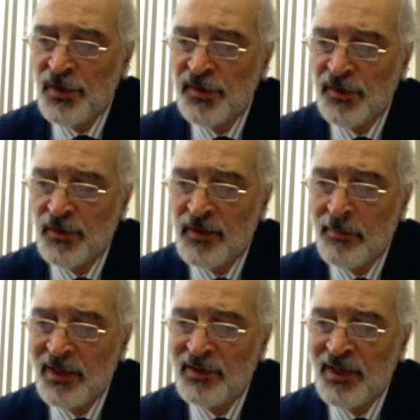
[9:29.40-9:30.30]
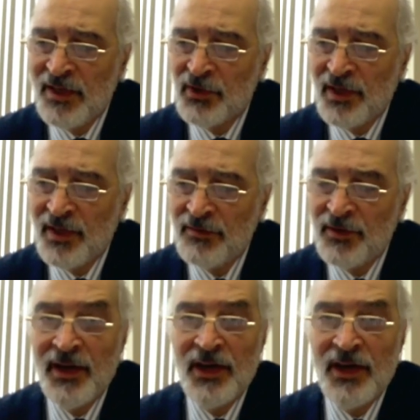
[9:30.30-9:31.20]
seeking to render the
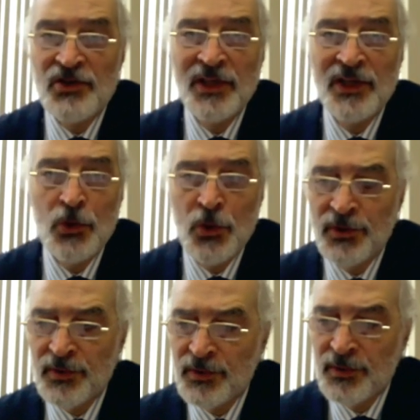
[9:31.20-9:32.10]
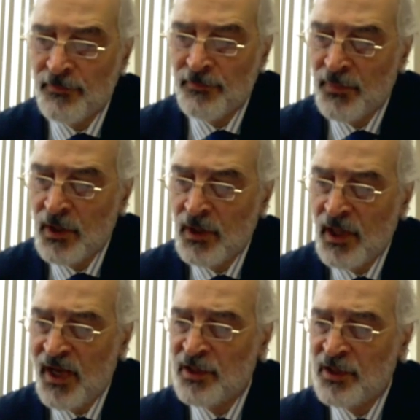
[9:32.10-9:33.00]
Council a platform of NATO,
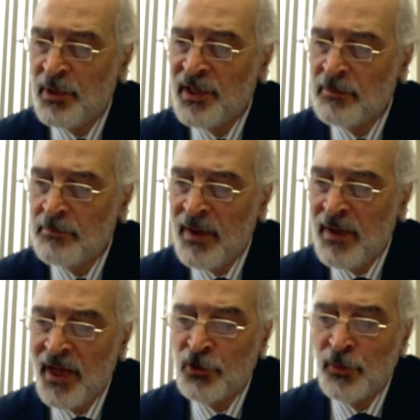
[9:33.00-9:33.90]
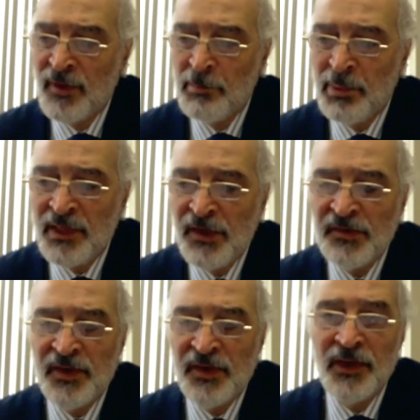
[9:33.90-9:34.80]
which threatens to
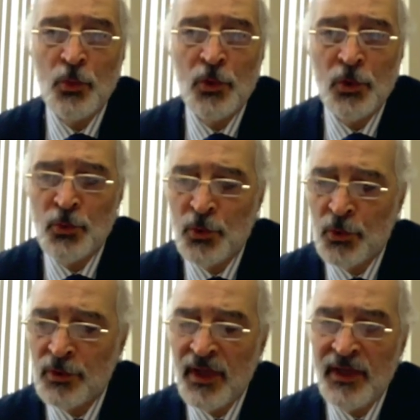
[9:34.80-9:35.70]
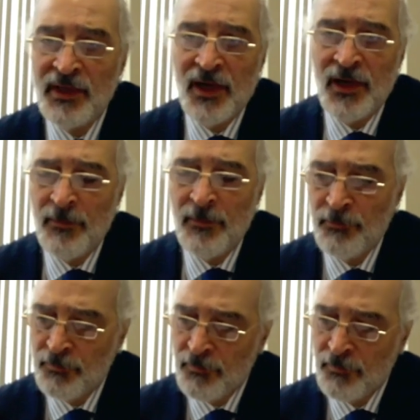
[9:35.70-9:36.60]
undermine the foundations of the
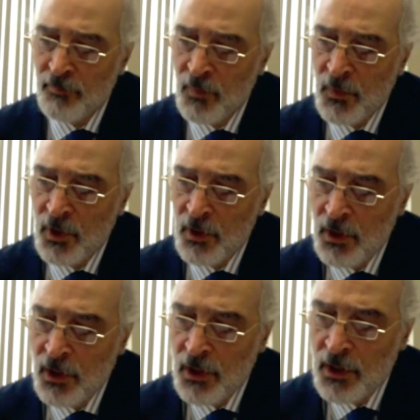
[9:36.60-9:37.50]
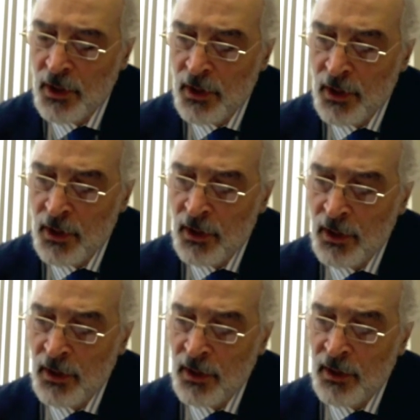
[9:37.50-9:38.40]
multilateral international order
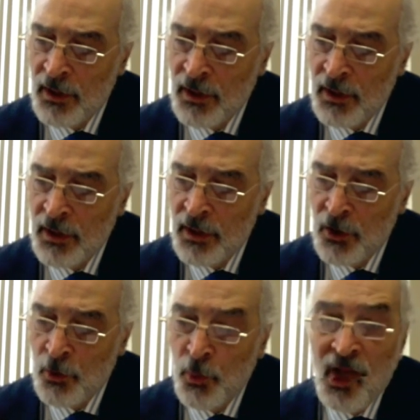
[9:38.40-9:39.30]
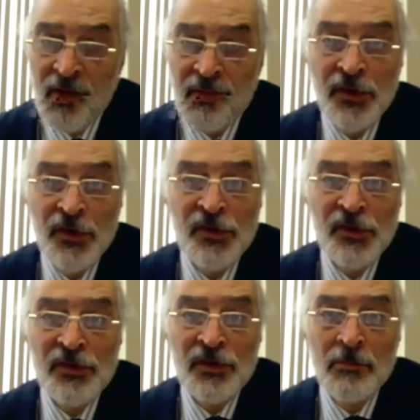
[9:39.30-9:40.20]
and bring it back to
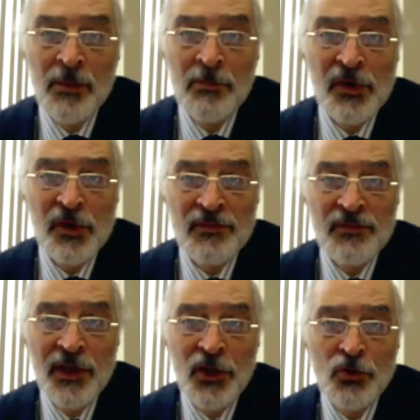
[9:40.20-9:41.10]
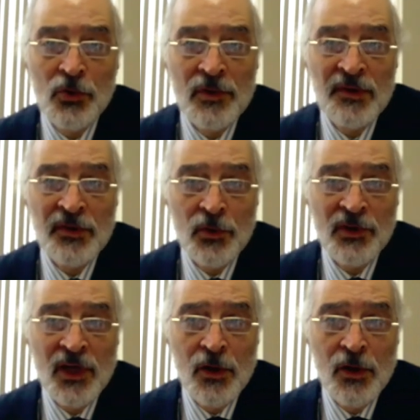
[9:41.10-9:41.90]
the pre-Second World War era.